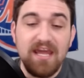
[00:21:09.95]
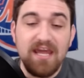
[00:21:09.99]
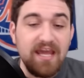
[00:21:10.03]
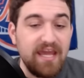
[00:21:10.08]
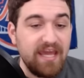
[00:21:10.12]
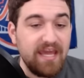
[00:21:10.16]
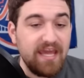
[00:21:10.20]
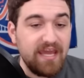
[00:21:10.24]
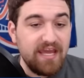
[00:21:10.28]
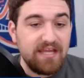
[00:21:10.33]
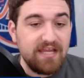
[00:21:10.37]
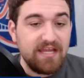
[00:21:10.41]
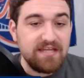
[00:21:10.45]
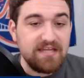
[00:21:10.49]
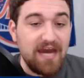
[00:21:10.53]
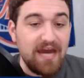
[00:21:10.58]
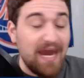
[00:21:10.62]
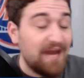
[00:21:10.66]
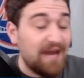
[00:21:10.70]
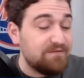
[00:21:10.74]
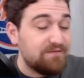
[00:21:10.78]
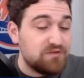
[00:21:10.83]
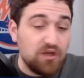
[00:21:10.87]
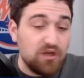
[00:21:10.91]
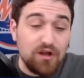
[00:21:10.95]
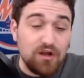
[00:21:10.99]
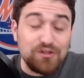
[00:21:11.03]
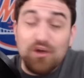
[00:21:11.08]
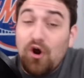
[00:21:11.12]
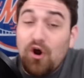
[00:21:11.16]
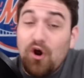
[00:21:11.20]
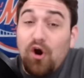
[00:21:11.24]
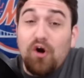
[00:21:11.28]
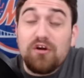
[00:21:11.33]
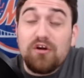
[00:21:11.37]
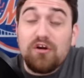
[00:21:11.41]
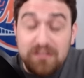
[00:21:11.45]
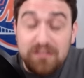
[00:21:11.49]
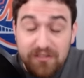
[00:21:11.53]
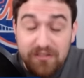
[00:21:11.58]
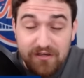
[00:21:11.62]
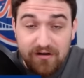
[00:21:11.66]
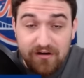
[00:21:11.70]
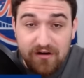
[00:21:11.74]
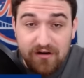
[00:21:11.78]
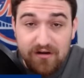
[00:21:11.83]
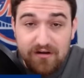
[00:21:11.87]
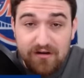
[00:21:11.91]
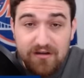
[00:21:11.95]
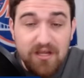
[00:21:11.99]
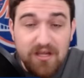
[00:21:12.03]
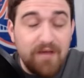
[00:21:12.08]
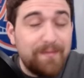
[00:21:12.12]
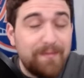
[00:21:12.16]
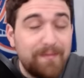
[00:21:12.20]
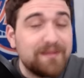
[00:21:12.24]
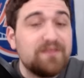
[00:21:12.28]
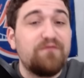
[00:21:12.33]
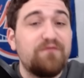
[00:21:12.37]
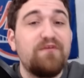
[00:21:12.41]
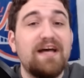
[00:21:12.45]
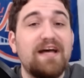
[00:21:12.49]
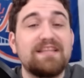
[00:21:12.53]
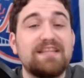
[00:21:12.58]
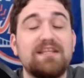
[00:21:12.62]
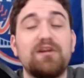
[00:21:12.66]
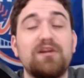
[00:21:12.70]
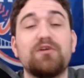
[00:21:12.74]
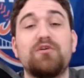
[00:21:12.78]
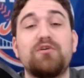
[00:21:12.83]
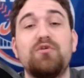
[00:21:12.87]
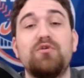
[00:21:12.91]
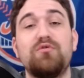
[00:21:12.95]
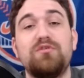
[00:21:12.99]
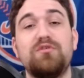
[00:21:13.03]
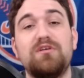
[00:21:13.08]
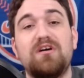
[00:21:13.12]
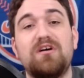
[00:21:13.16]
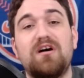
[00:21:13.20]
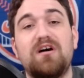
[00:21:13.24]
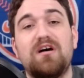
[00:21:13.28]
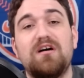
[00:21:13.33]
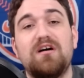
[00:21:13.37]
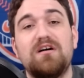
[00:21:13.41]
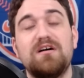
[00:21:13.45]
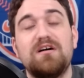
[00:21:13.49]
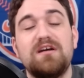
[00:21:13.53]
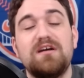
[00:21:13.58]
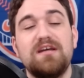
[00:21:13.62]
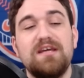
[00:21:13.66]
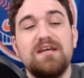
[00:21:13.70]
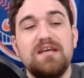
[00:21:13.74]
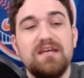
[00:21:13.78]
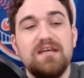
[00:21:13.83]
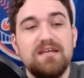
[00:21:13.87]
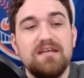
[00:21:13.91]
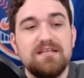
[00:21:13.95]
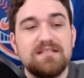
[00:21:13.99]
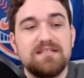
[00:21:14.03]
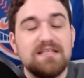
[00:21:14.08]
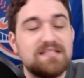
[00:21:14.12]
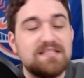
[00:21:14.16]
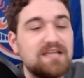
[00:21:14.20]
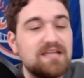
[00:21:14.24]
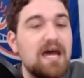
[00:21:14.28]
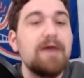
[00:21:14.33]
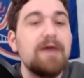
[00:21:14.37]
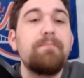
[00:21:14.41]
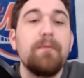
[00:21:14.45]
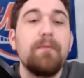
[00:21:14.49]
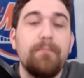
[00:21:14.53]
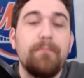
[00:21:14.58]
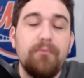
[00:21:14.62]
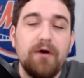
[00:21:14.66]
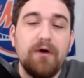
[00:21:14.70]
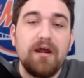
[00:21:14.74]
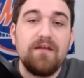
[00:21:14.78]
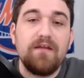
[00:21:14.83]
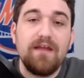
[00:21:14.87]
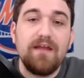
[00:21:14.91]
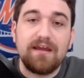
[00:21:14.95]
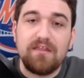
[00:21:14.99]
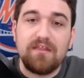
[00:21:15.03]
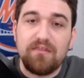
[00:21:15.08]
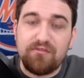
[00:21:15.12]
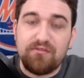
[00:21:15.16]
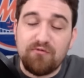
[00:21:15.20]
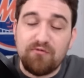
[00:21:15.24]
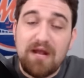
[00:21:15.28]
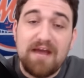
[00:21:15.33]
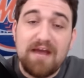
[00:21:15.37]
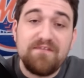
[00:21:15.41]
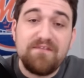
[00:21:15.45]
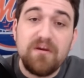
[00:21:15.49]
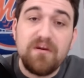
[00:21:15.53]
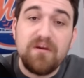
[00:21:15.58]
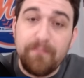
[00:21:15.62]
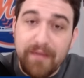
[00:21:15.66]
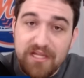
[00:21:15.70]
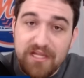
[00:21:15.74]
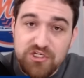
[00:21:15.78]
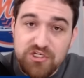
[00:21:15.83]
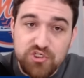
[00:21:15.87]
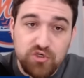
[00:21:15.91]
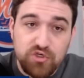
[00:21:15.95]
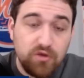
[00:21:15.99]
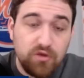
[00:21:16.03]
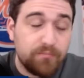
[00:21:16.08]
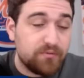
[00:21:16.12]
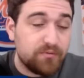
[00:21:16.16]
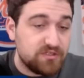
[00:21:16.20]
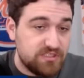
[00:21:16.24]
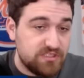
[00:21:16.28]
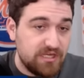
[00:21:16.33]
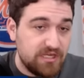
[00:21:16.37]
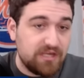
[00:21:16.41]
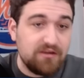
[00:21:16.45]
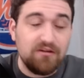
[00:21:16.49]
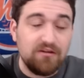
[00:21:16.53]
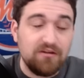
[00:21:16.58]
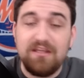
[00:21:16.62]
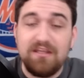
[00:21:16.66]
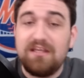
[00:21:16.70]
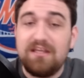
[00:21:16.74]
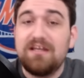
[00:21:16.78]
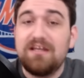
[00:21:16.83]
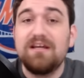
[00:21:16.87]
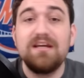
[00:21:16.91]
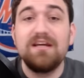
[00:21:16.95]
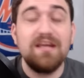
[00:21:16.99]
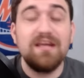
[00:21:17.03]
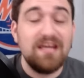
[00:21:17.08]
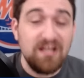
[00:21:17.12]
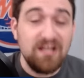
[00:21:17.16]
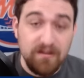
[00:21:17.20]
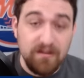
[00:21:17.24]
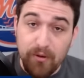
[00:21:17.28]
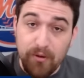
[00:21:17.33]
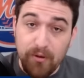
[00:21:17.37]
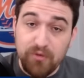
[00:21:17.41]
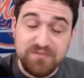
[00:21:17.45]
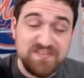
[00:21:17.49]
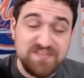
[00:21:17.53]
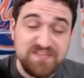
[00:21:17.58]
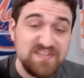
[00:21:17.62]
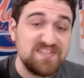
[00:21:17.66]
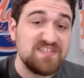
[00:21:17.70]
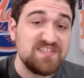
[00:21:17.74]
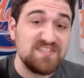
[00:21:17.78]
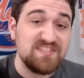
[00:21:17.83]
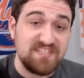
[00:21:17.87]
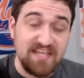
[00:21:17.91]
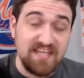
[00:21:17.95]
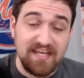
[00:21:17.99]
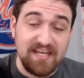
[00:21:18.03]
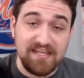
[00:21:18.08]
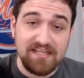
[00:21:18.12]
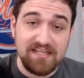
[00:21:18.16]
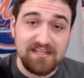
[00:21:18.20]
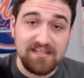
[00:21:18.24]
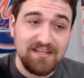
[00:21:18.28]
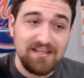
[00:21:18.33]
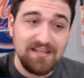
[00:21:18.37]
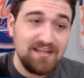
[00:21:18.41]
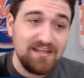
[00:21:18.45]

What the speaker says: And I've talked all year about the fact that Acuña is the type of player that can thrive in a bench role, particularly in a postseason setting.